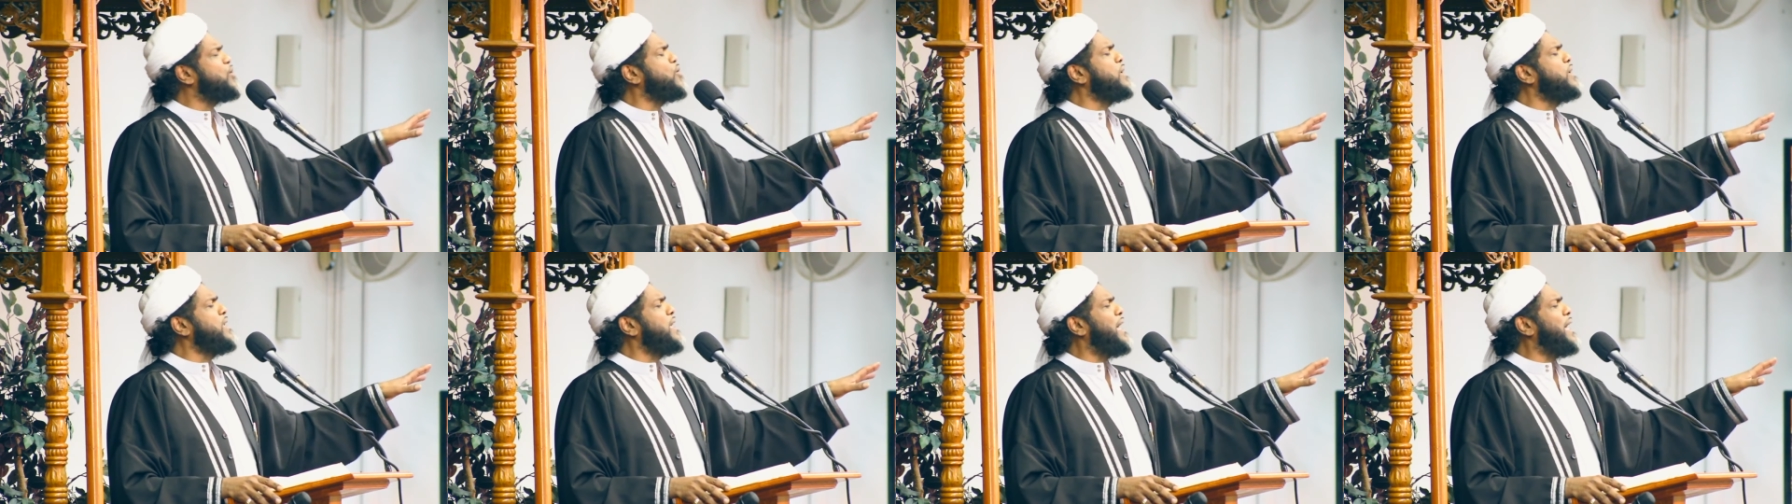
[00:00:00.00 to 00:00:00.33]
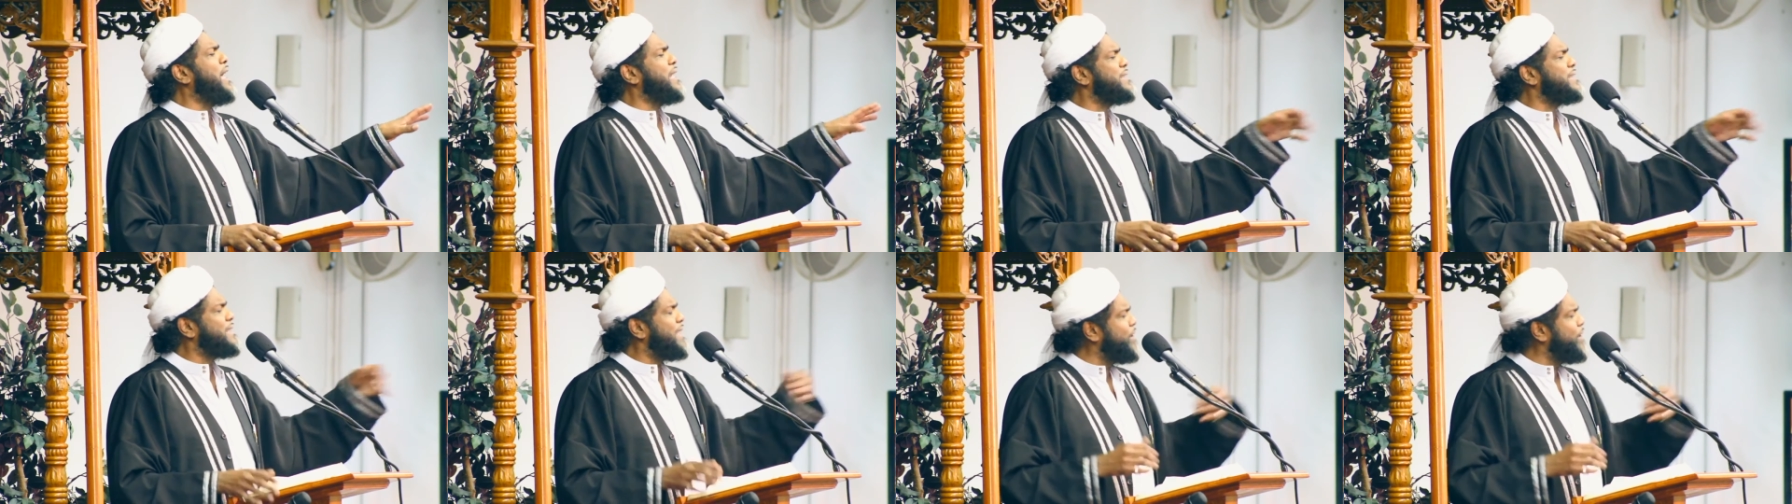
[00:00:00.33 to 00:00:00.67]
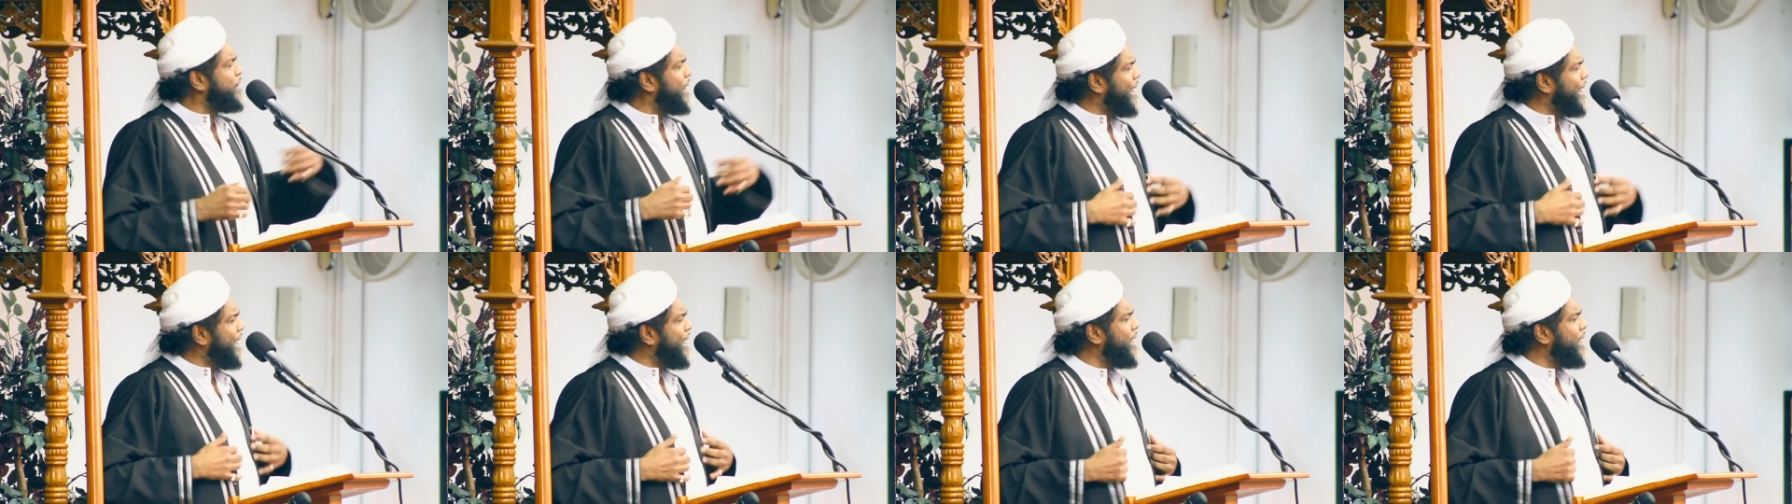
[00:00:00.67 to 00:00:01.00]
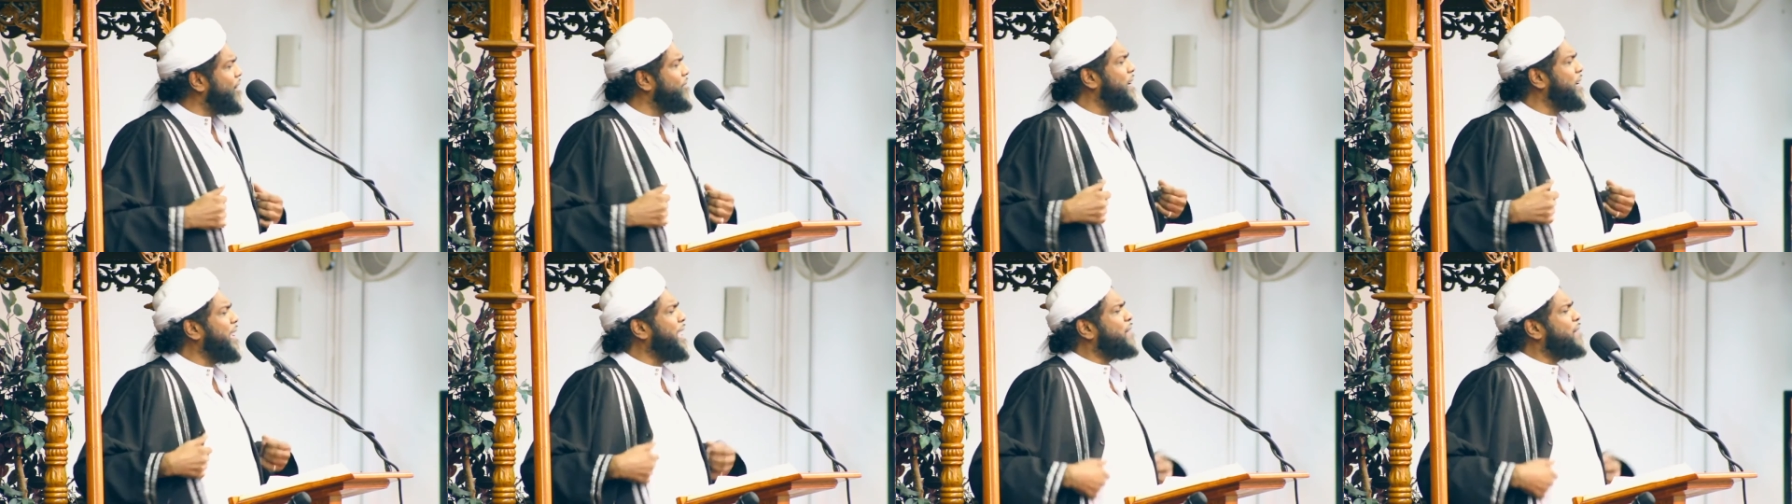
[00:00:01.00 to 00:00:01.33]
dunya. I tell you,
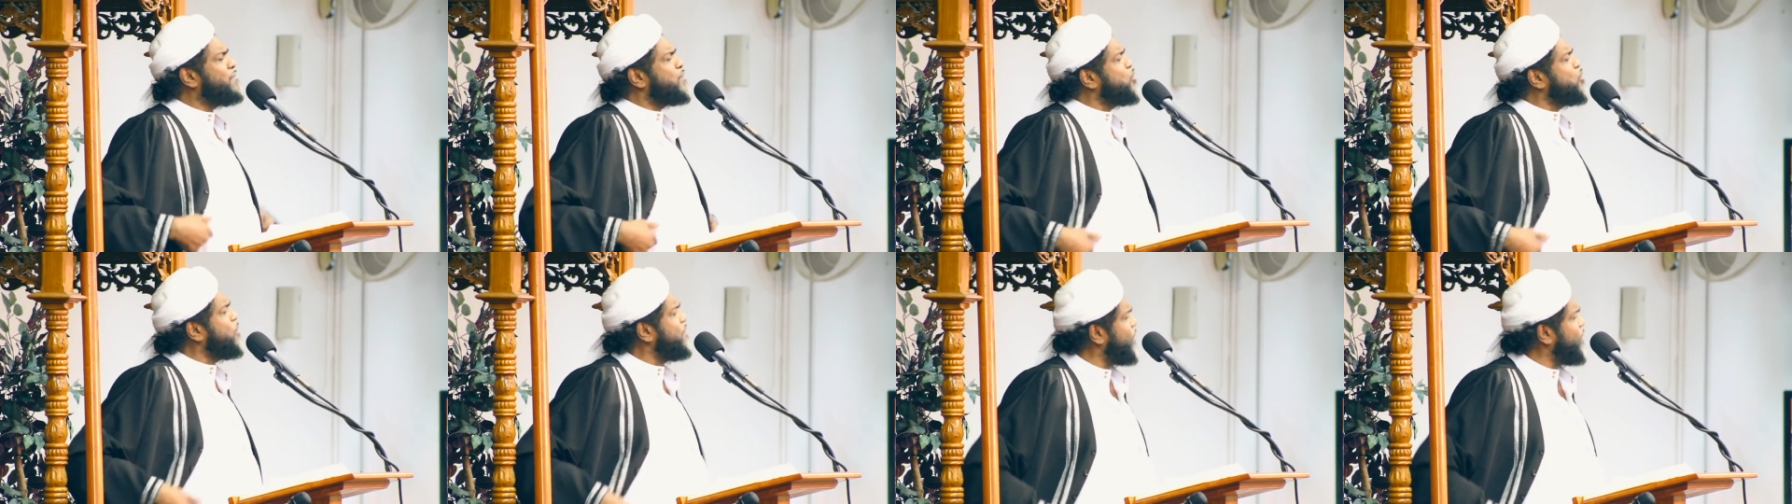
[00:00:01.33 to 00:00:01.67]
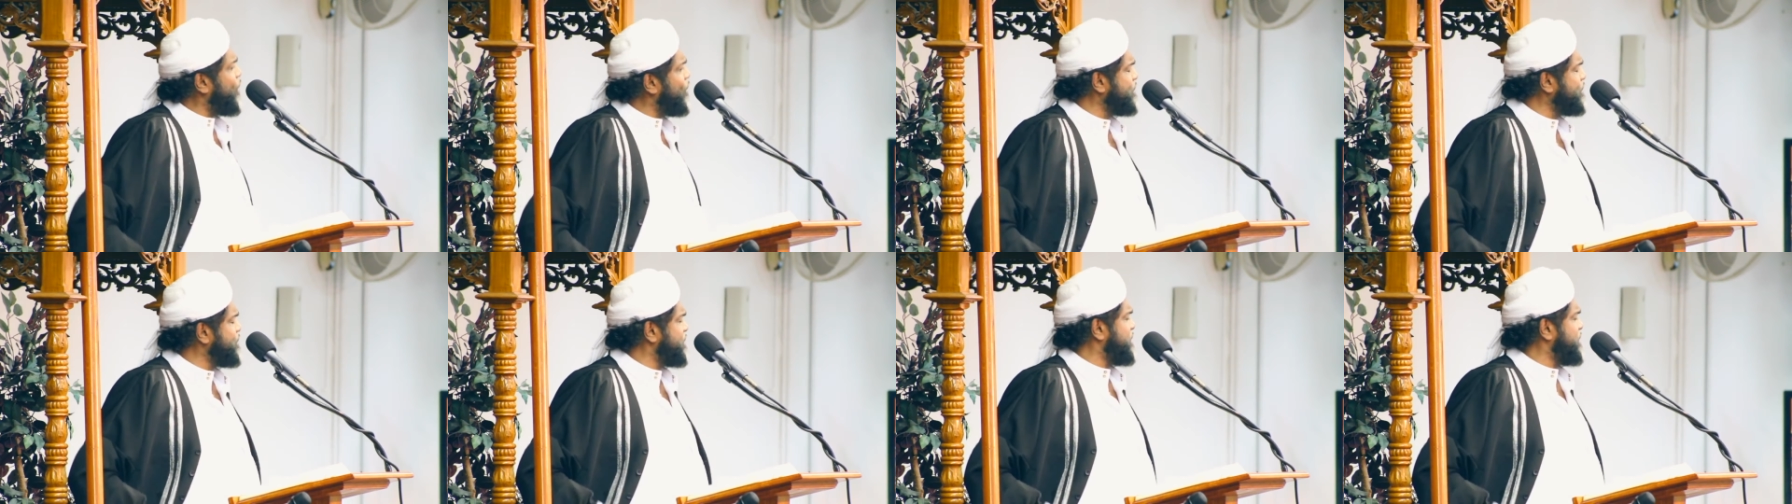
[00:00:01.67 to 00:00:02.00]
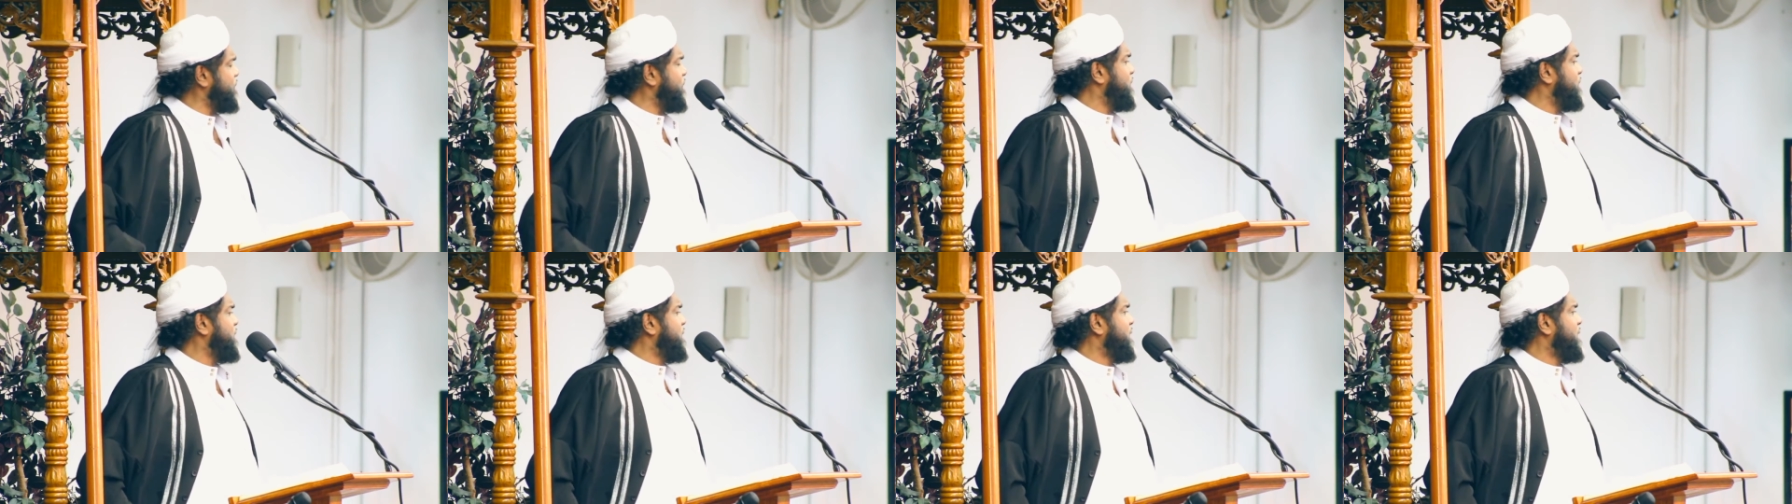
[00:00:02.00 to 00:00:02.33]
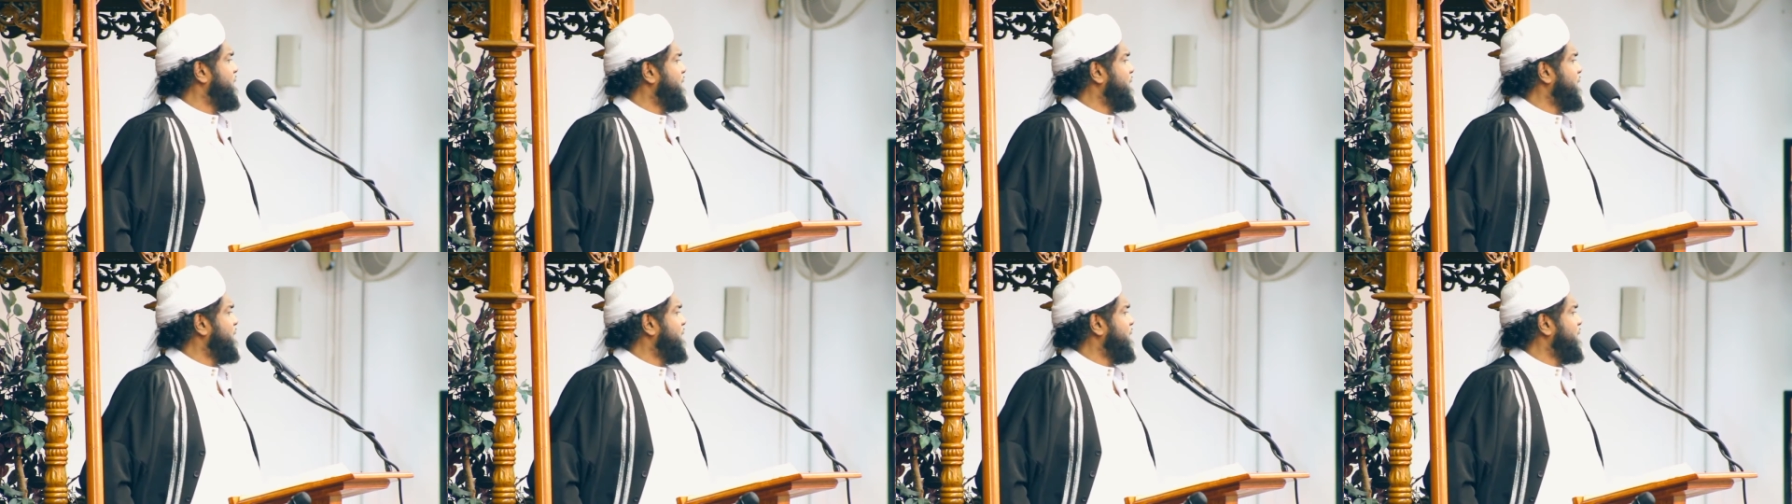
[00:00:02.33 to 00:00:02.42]
I have two phones, you know.